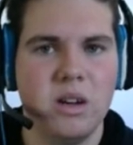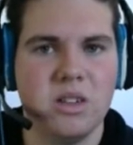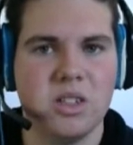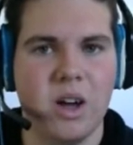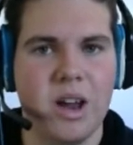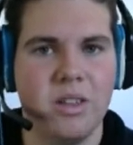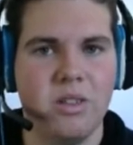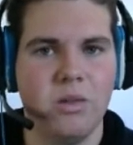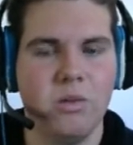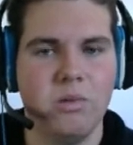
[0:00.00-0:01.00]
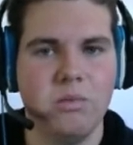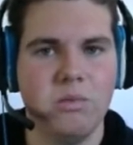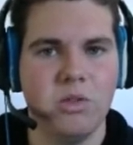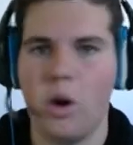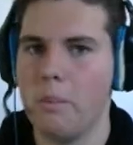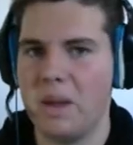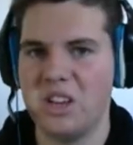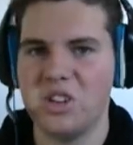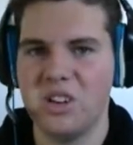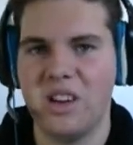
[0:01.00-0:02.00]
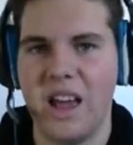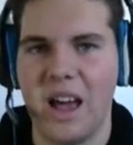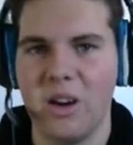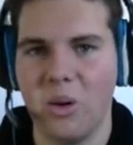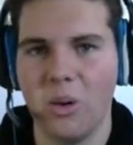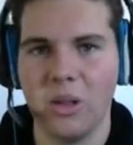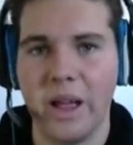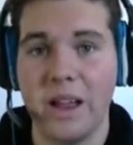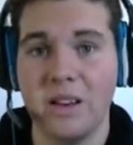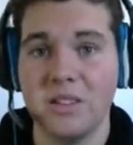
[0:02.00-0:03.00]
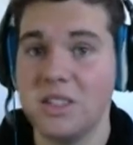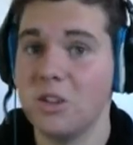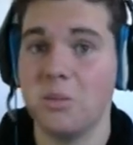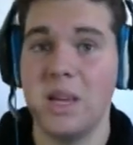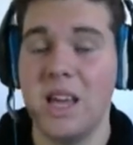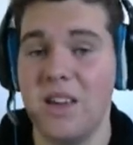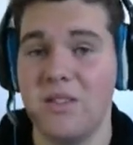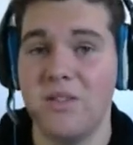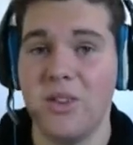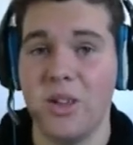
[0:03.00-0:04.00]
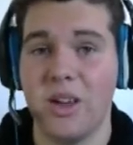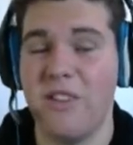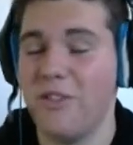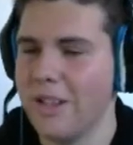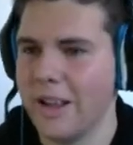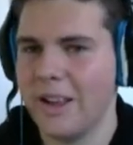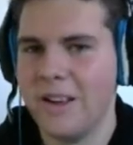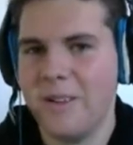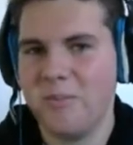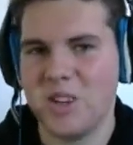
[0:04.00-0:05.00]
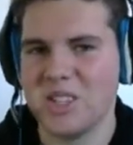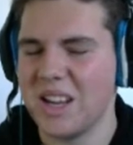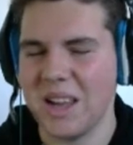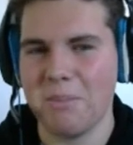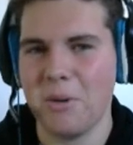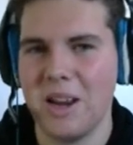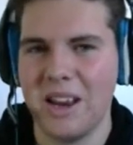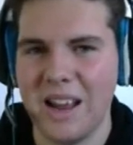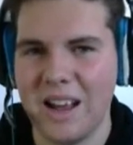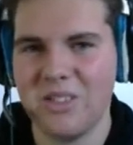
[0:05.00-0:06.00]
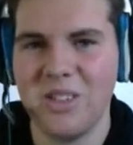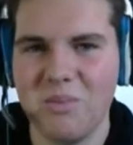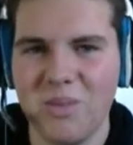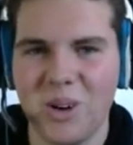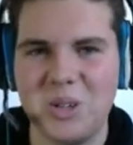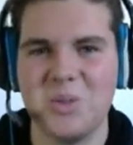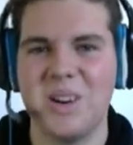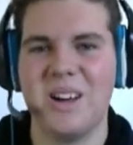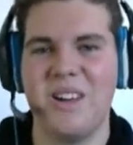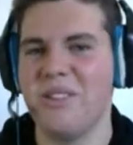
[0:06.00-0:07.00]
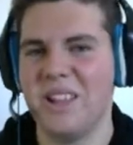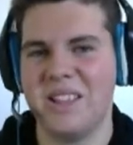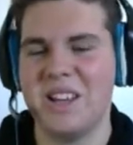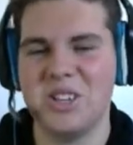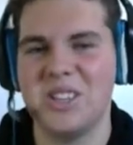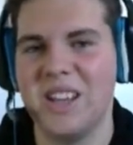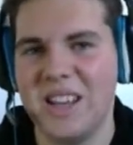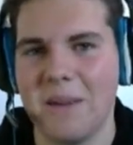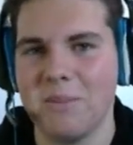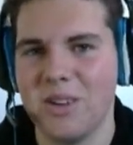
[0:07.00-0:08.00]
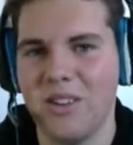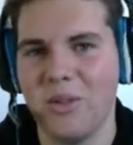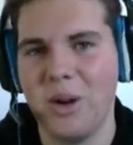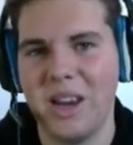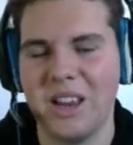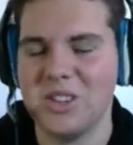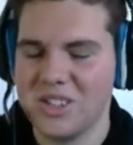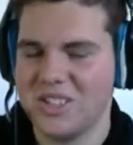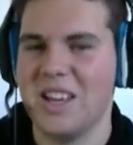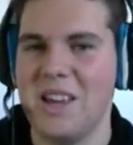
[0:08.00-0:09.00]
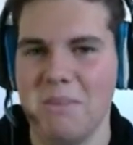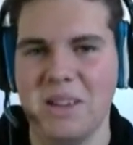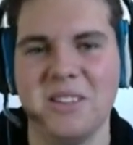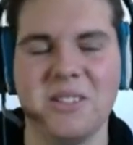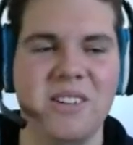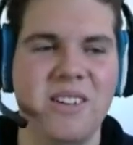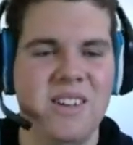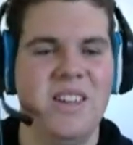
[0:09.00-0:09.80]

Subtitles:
decided to not mention it at all and tilt me even further. I feel like, because I kept pointing it out to them on Twitter, I feel like they just like kept avoiding it just to keep me tilted.